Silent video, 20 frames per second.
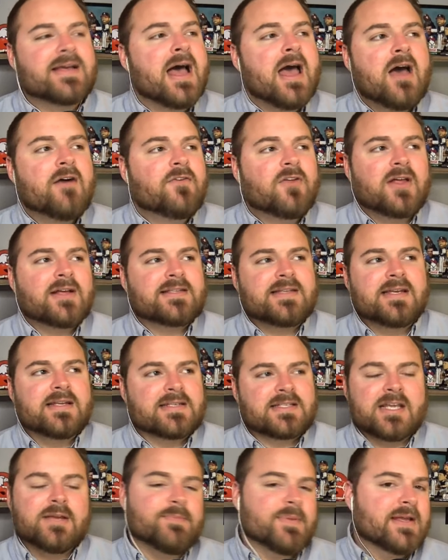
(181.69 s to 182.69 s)
I feel like
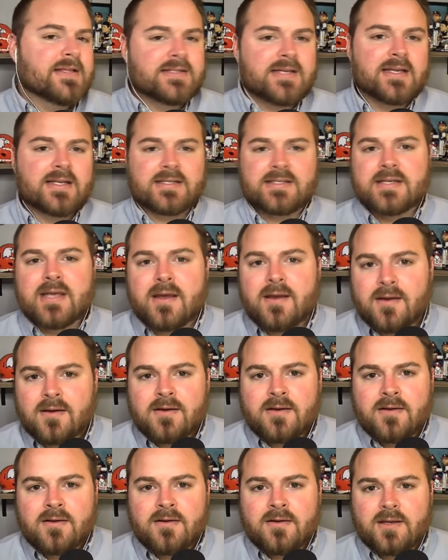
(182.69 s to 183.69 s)
Tennessee beat Tennessee.
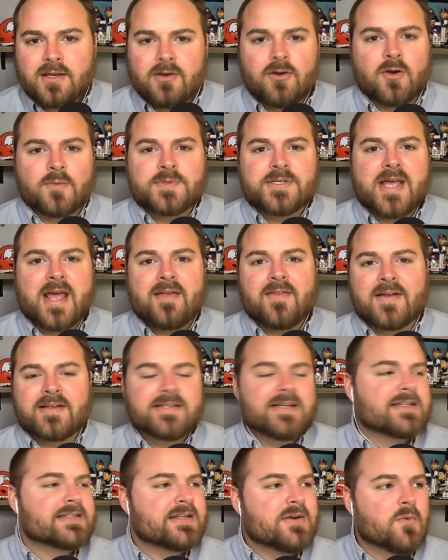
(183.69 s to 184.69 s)
You know what I'm saying? Like
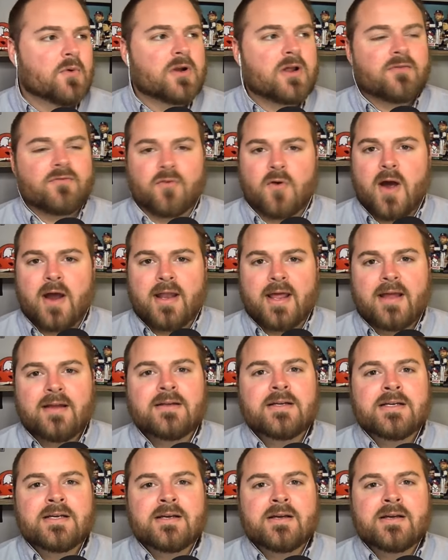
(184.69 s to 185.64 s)
Tennessee won on Friday.